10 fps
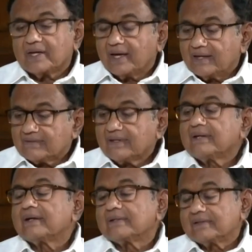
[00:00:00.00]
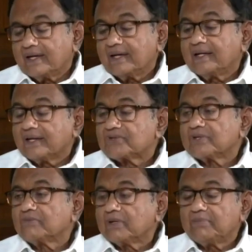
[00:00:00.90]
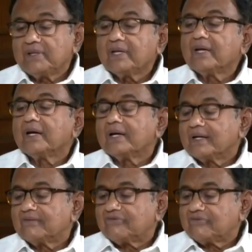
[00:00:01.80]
I think the election will be a